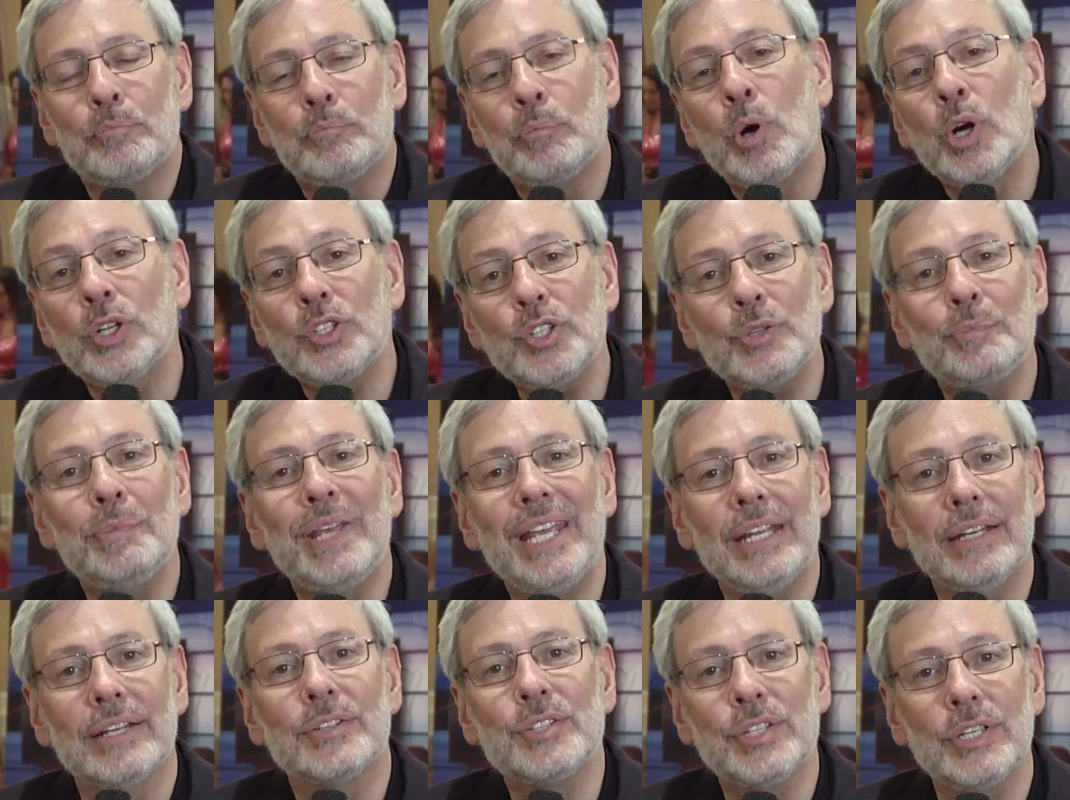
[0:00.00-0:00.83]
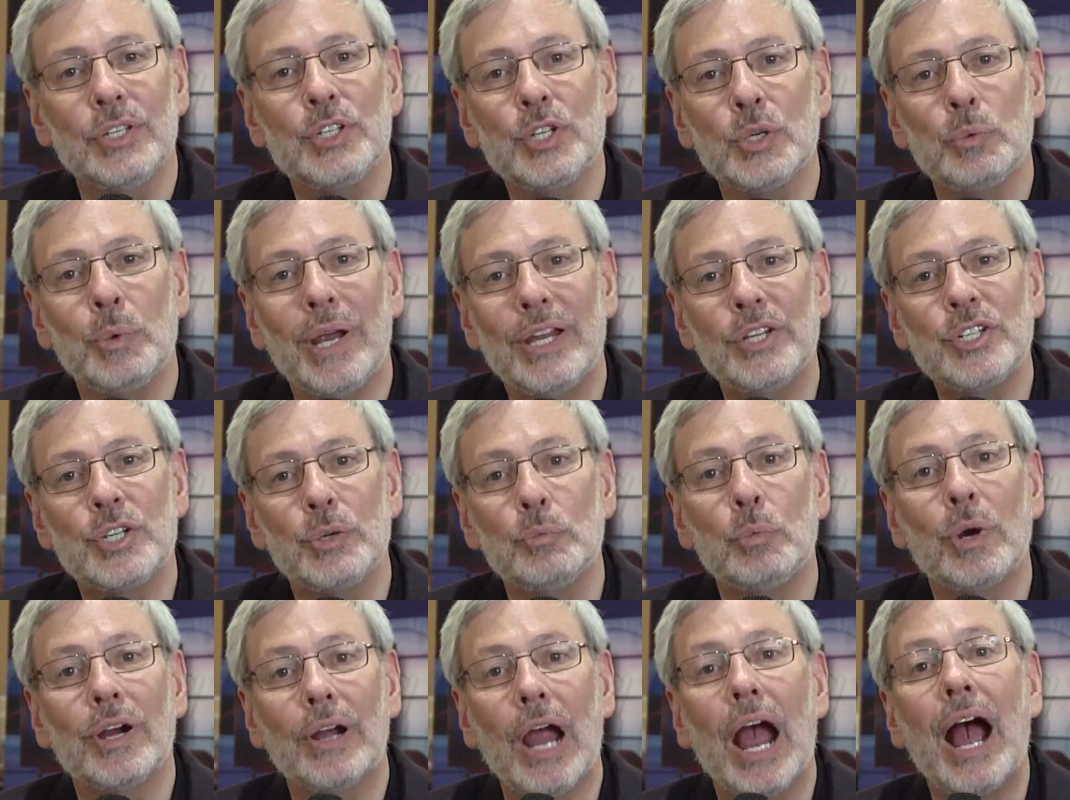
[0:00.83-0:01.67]
puts me in a
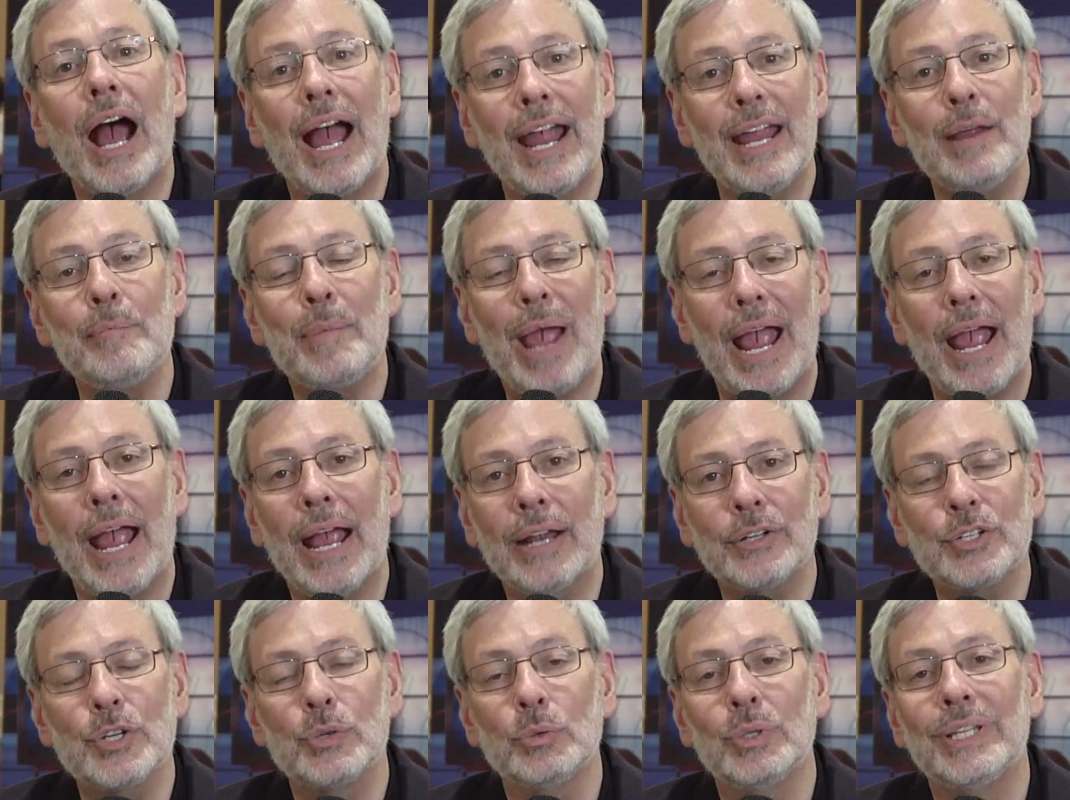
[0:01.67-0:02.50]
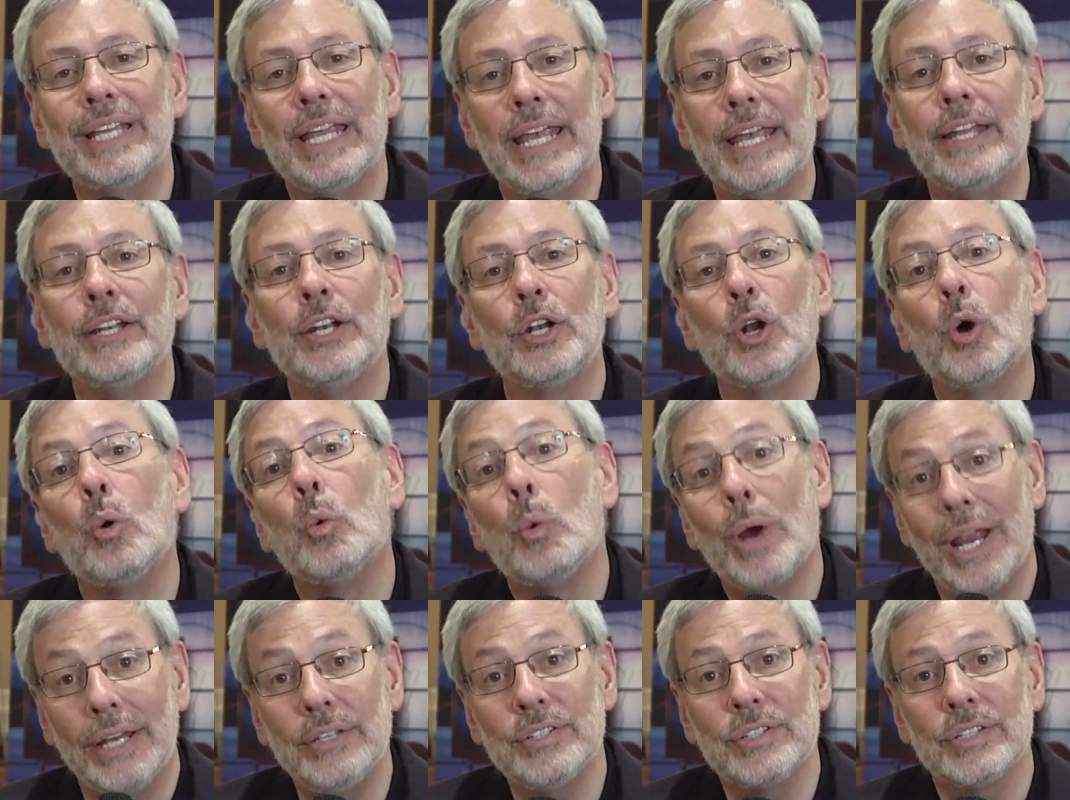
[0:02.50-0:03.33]
situation where I am actually in an
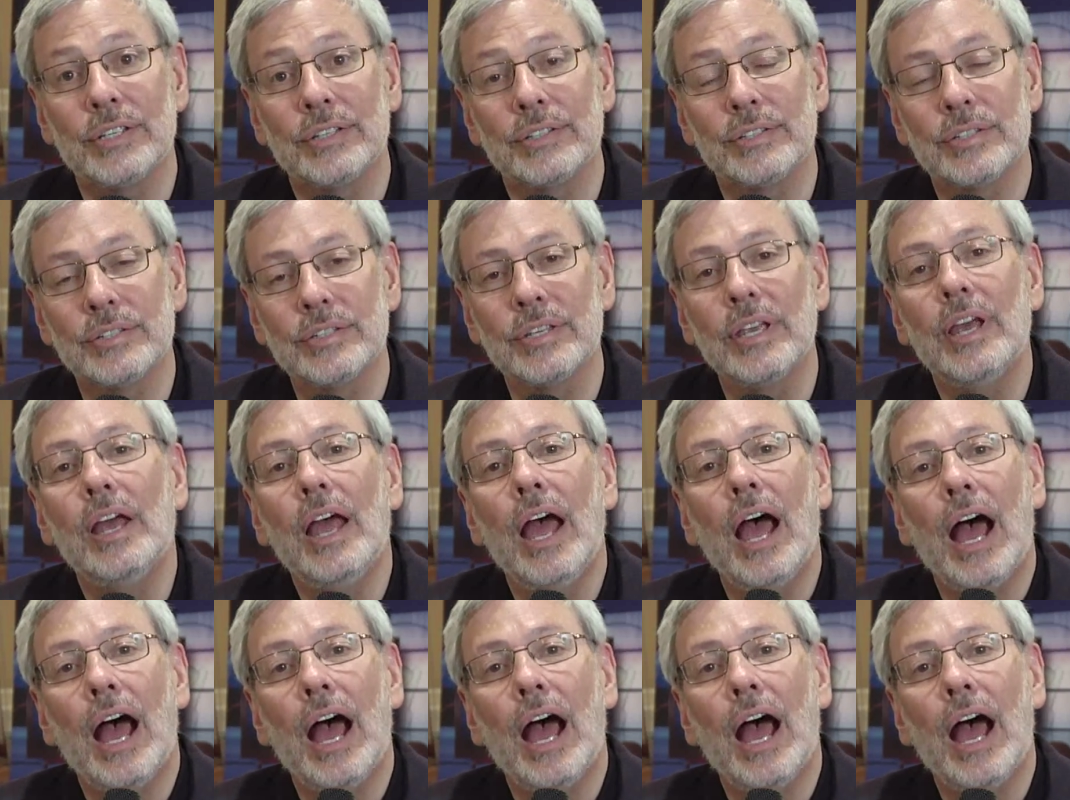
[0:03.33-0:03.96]
oasis.